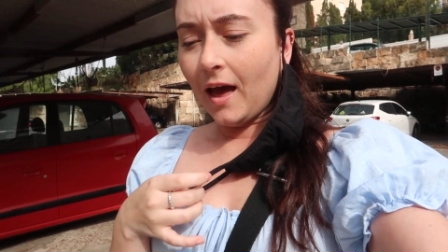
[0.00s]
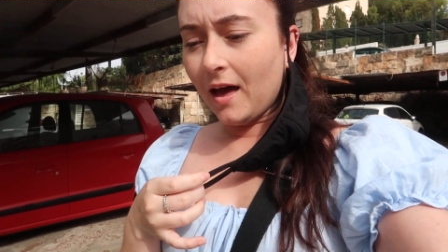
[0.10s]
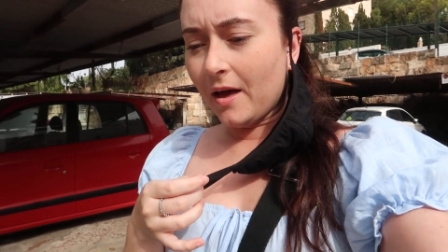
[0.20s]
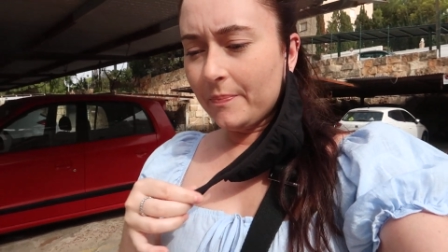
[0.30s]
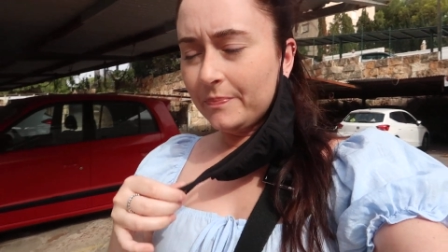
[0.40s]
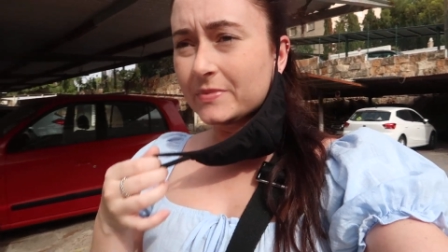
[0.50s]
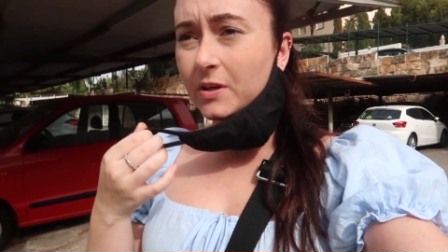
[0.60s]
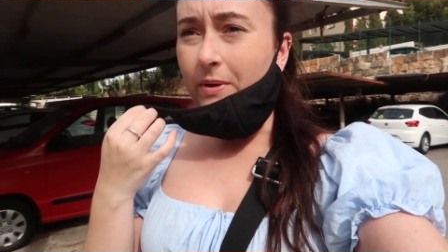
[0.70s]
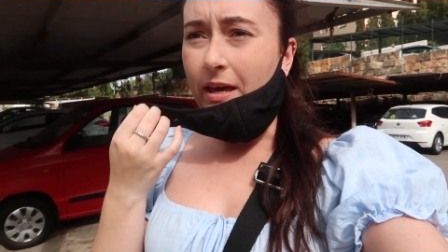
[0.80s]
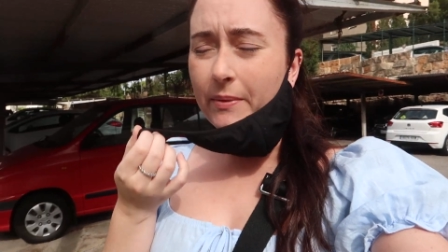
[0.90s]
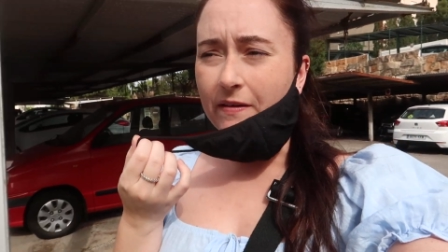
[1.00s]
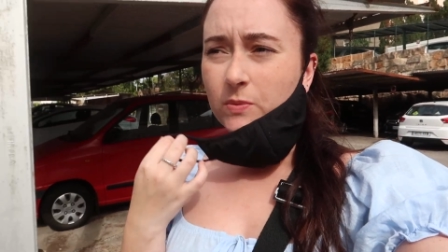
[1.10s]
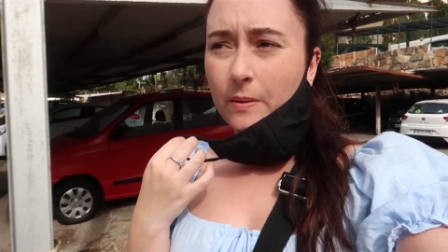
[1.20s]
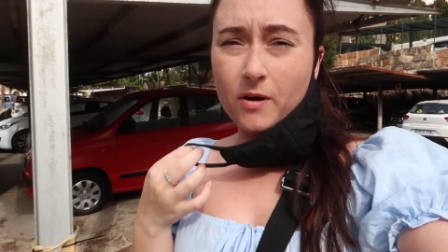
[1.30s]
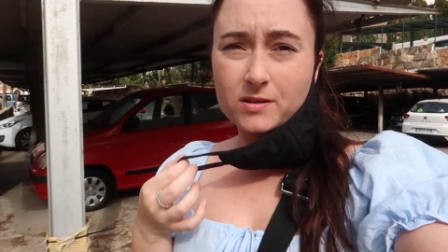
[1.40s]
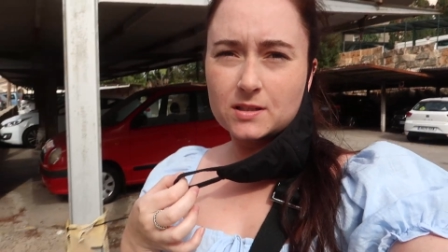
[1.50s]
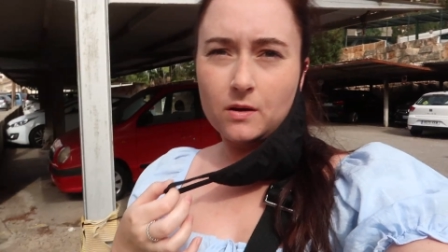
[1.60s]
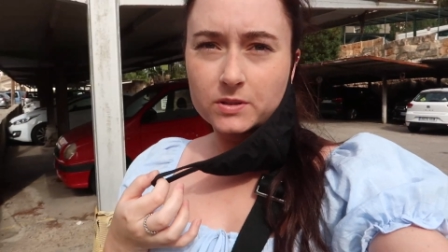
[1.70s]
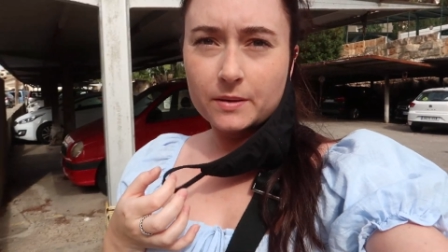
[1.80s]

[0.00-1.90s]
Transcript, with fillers: Um, so we, yeah, we have to wear masks the whole